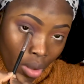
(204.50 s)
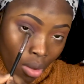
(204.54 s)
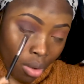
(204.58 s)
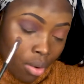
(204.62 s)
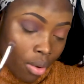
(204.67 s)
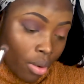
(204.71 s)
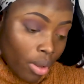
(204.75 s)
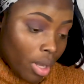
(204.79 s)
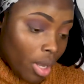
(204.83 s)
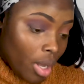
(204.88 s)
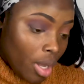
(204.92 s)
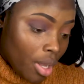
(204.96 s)

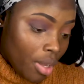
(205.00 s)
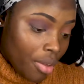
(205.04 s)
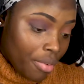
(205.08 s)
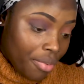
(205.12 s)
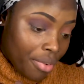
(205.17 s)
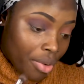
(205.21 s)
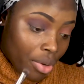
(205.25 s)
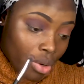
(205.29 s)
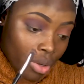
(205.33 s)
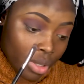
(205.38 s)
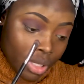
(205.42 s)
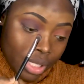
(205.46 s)
Okay, if
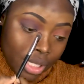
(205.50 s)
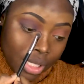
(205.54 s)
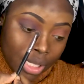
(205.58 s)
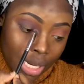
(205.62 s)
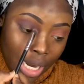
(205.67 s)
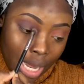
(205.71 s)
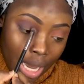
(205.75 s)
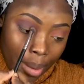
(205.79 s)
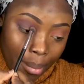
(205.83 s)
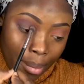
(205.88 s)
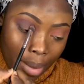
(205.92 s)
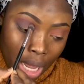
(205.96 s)
you notice,
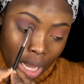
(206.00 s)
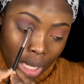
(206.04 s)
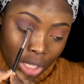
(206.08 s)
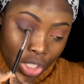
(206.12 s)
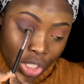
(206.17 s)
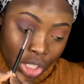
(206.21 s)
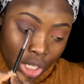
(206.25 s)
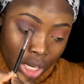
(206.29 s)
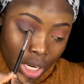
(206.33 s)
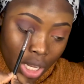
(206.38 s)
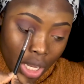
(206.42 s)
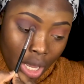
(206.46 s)
like I'm
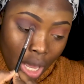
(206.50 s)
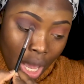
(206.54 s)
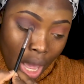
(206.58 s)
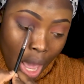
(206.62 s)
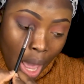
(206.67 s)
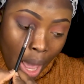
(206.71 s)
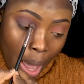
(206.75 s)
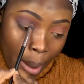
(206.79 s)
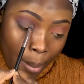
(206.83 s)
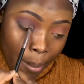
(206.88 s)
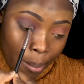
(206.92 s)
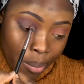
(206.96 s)
actually
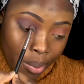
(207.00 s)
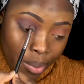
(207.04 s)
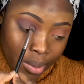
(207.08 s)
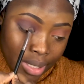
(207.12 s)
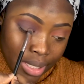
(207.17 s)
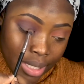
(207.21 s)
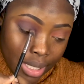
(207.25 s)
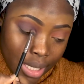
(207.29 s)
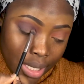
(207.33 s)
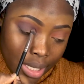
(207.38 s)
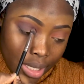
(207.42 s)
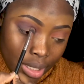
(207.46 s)

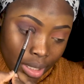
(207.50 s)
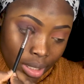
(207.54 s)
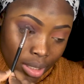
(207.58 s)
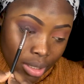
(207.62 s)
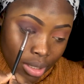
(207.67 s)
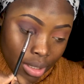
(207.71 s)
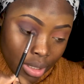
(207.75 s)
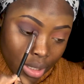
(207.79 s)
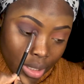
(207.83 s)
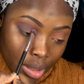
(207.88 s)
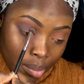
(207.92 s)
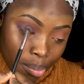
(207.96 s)
putting
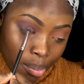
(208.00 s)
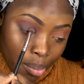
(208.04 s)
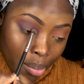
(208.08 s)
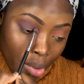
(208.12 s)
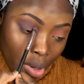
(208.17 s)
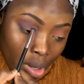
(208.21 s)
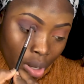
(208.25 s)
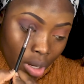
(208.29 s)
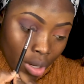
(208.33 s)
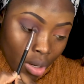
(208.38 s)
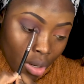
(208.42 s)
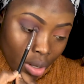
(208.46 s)
the
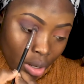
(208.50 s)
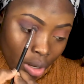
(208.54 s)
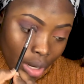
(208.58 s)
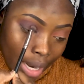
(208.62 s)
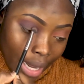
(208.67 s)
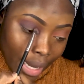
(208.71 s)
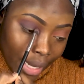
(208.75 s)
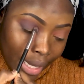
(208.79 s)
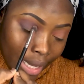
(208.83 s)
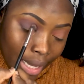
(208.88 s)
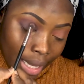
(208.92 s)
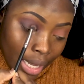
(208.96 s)
color
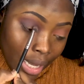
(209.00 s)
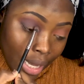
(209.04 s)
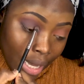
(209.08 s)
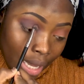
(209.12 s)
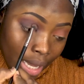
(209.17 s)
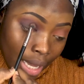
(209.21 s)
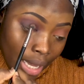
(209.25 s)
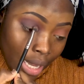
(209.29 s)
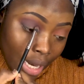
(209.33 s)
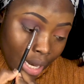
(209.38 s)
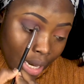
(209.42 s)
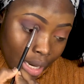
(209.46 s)
like
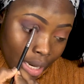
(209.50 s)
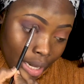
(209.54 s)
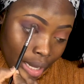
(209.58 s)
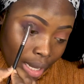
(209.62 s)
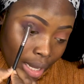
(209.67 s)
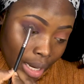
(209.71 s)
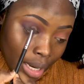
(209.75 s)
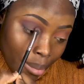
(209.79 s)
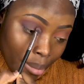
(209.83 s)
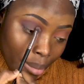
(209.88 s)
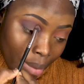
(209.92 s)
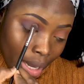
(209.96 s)
in
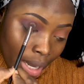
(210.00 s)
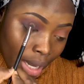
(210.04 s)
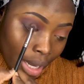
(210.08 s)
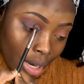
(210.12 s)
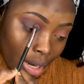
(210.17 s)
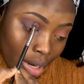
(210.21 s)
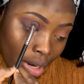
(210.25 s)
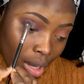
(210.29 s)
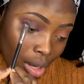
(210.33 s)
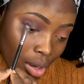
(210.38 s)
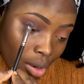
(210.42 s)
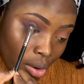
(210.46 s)
my
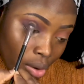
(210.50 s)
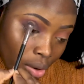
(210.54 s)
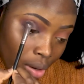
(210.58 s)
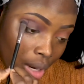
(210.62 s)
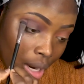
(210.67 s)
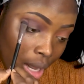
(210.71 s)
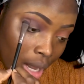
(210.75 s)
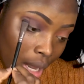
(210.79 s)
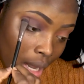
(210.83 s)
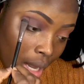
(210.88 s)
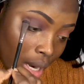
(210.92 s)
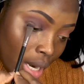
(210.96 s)
inner
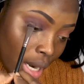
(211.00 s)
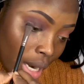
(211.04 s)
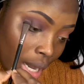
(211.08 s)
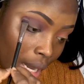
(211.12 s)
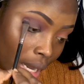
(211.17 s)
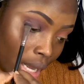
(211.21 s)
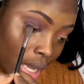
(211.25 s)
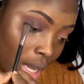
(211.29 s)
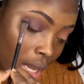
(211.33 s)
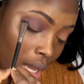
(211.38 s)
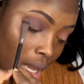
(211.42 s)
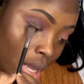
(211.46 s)
corner and
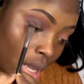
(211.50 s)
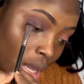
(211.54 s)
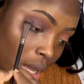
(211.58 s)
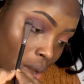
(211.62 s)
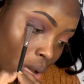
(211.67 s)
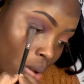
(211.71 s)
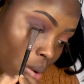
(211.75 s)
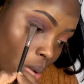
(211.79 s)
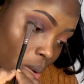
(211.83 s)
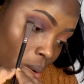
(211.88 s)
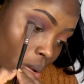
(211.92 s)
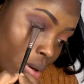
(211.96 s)
like
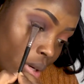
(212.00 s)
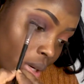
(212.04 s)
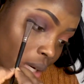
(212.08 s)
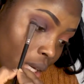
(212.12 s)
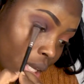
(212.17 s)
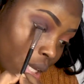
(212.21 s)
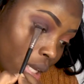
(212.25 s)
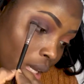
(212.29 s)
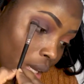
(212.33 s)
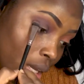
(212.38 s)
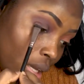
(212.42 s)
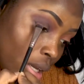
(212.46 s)
on
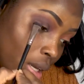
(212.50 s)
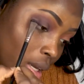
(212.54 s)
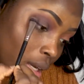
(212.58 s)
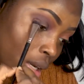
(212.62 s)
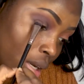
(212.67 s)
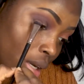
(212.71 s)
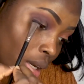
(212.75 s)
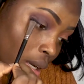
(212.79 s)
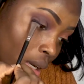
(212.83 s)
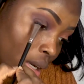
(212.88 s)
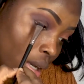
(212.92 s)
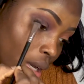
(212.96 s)
the
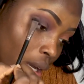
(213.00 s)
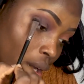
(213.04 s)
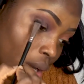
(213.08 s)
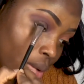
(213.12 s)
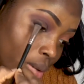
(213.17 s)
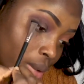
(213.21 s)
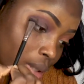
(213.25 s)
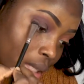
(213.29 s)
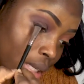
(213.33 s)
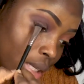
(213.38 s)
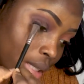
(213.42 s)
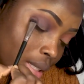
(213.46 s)

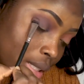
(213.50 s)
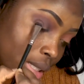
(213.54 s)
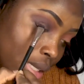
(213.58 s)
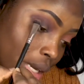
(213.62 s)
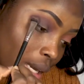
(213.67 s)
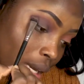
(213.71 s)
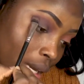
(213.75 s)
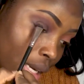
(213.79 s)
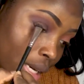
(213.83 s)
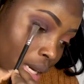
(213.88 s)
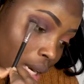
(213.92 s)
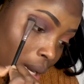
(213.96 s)
outer
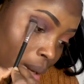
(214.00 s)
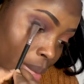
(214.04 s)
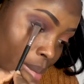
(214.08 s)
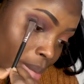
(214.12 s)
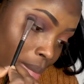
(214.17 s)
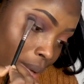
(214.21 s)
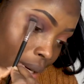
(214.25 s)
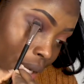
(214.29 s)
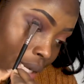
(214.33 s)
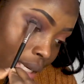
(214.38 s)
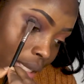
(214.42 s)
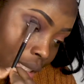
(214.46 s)
side and
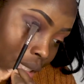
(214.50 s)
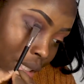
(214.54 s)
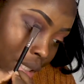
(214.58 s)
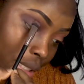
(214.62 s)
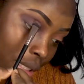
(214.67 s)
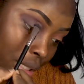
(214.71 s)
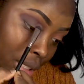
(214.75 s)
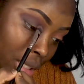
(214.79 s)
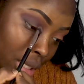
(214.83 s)
blending.